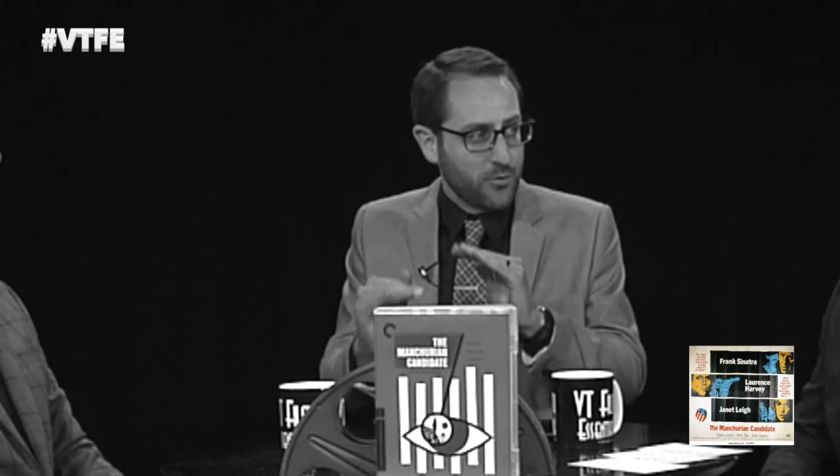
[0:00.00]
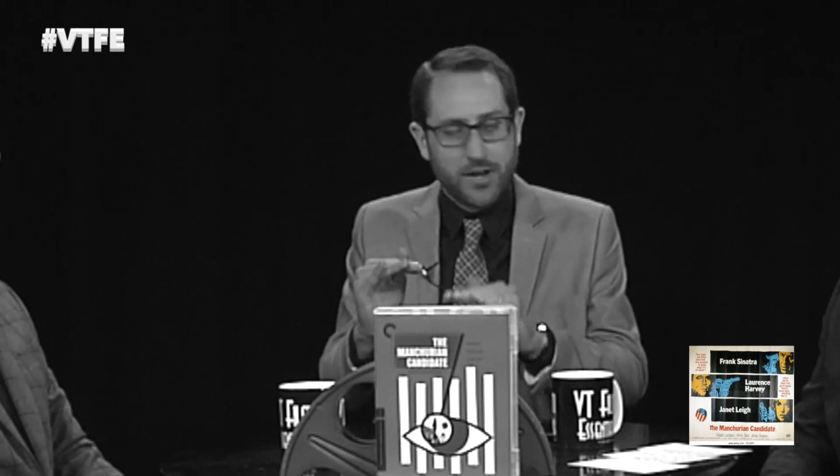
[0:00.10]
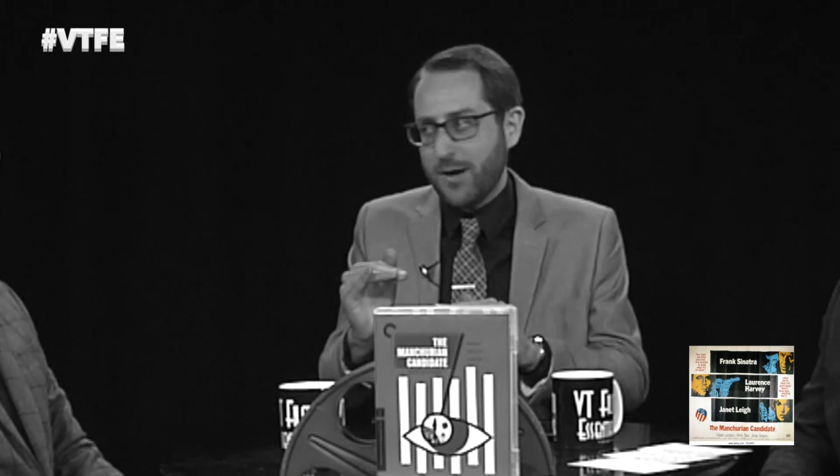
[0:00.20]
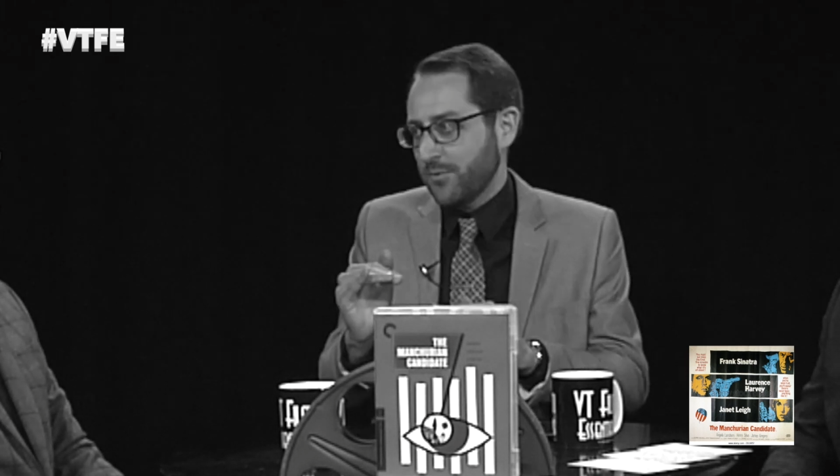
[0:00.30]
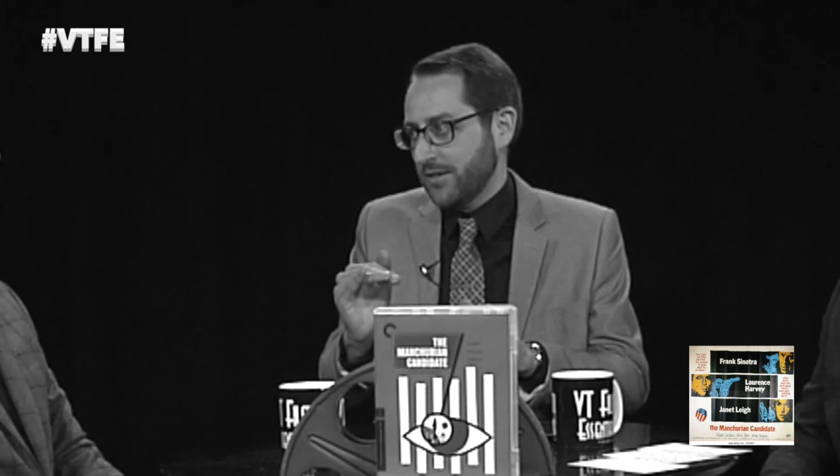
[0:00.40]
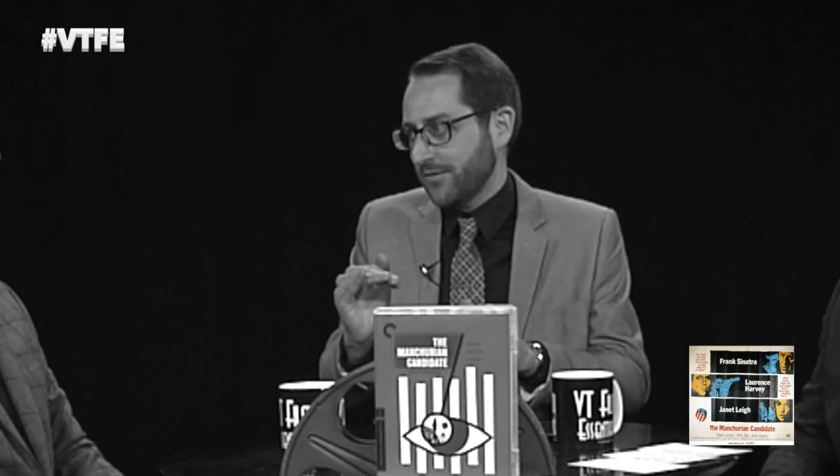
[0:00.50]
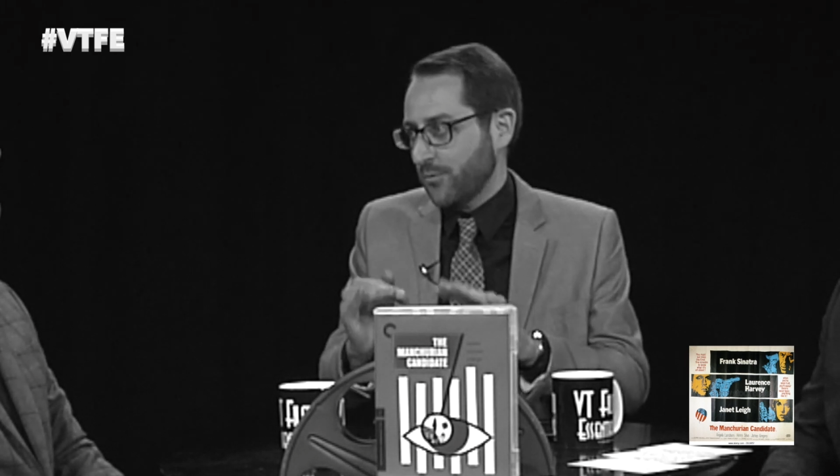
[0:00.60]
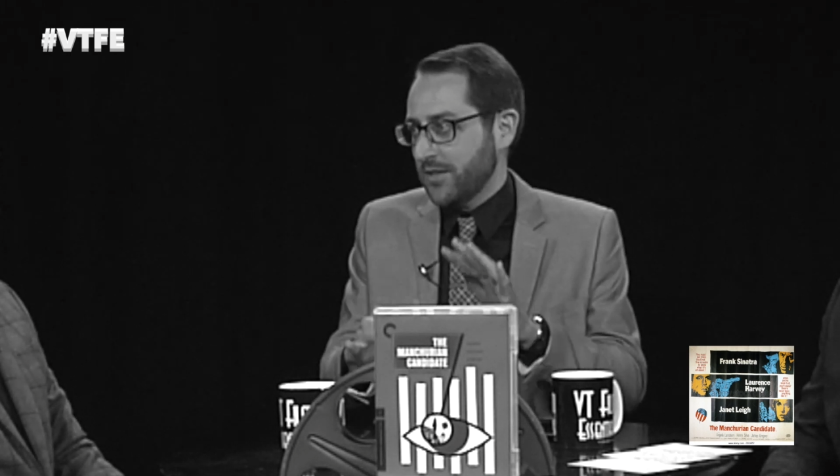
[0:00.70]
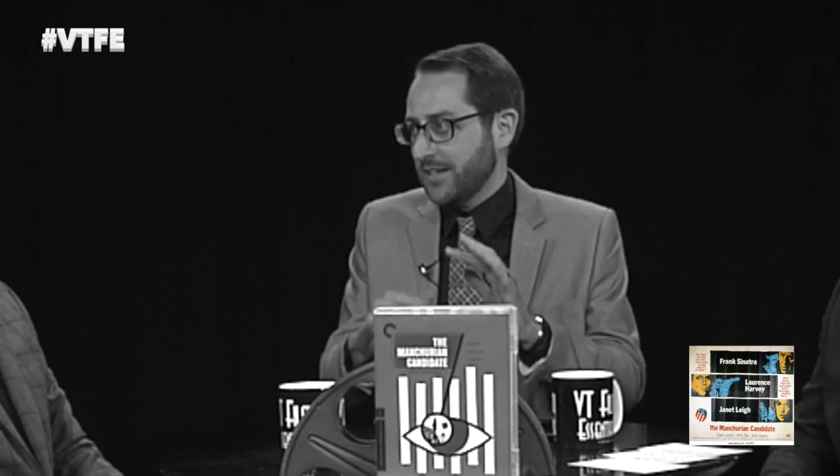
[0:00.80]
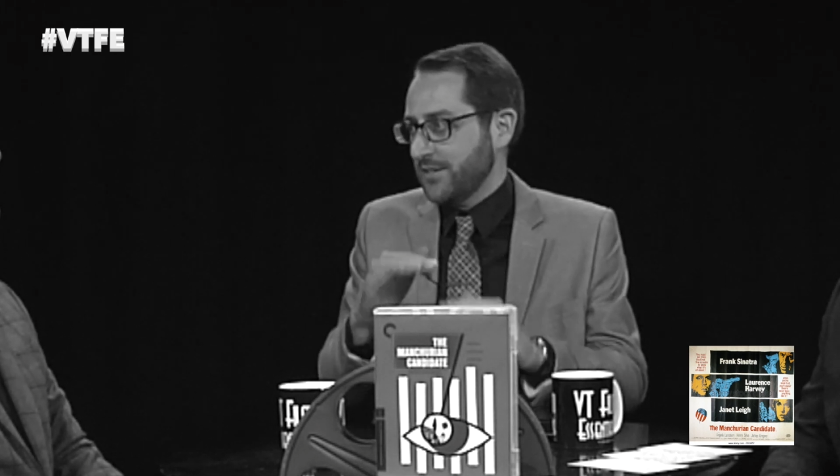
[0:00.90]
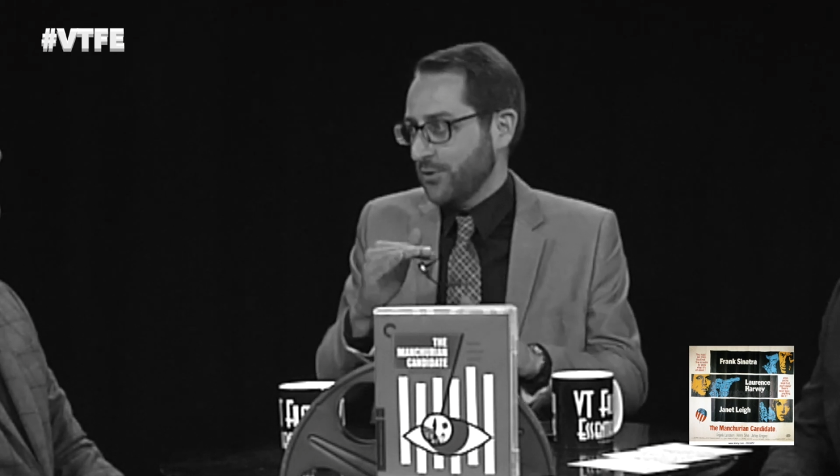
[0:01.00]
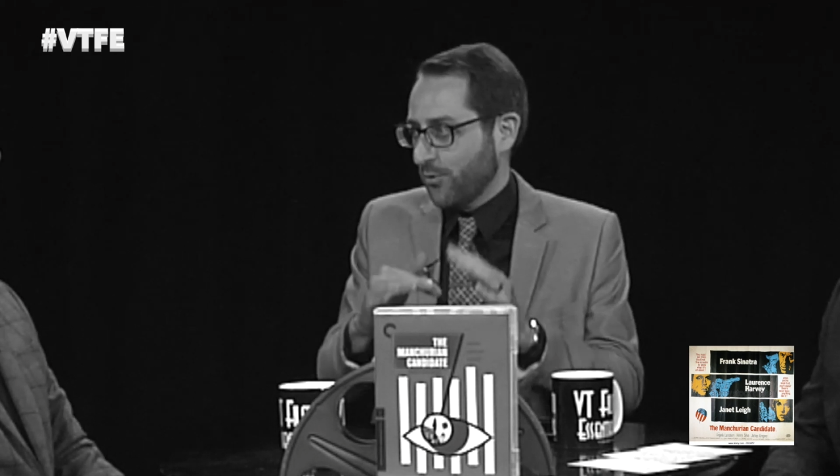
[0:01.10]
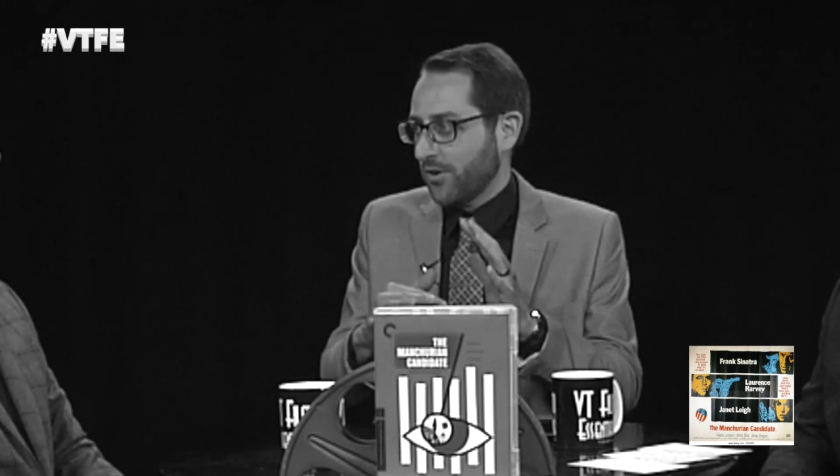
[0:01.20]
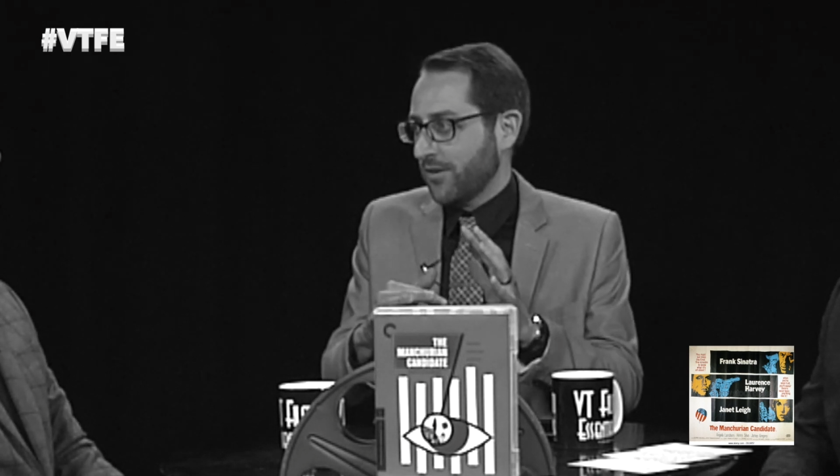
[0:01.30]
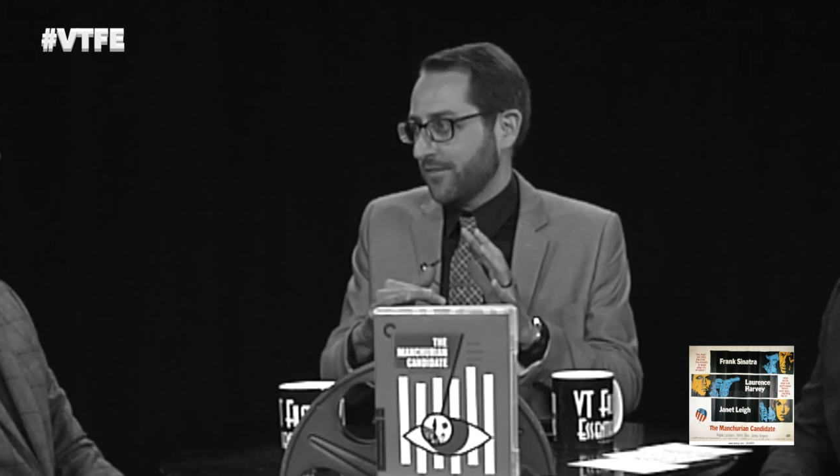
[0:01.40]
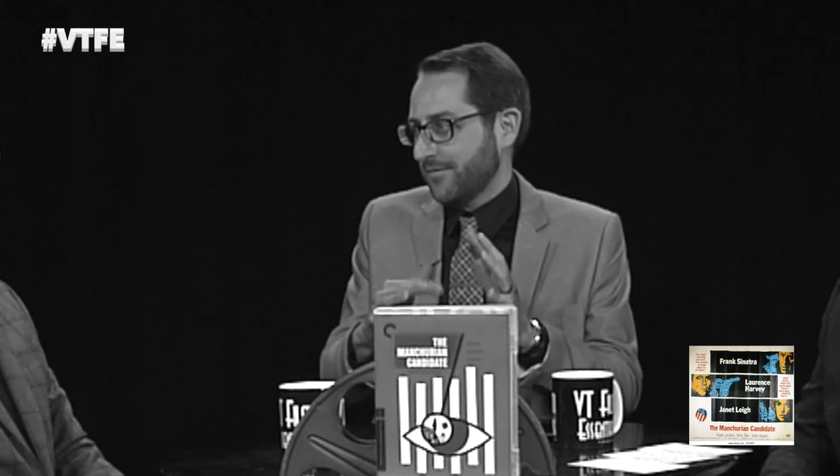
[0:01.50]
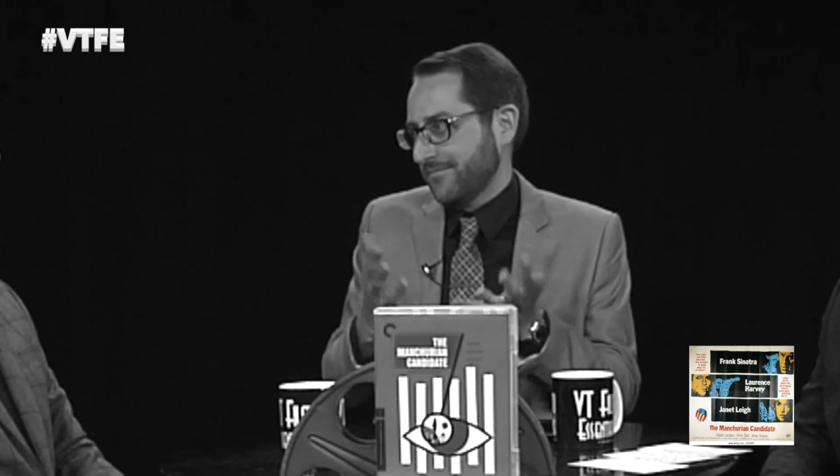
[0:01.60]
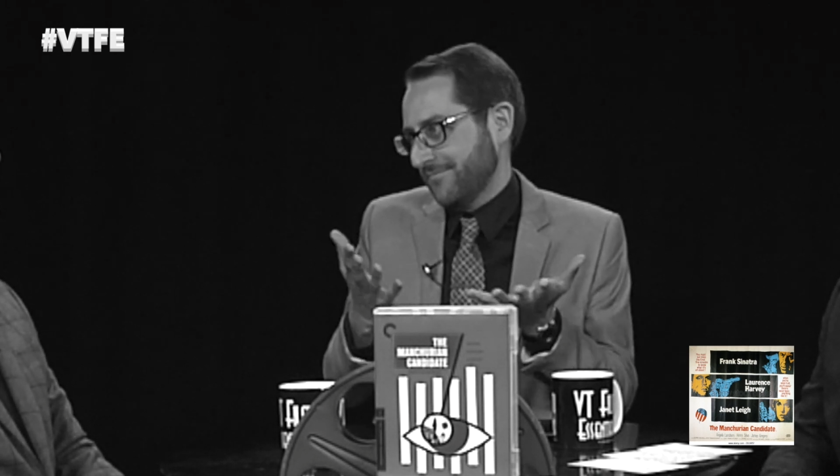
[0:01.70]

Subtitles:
own operative within your